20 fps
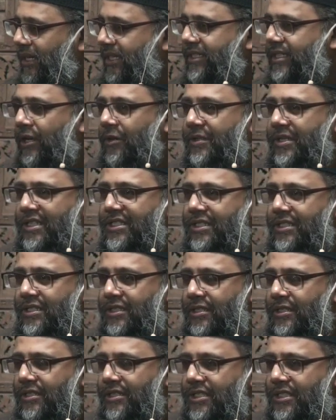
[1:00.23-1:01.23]
He told us
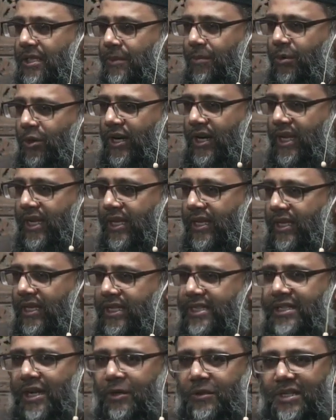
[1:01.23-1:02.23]
to pray.
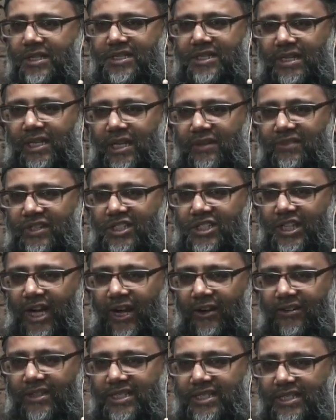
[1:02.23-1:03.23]
He told us to give in
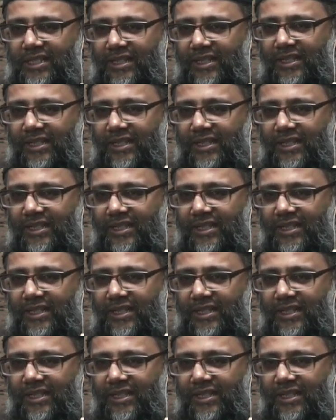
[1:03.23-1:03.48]
charity.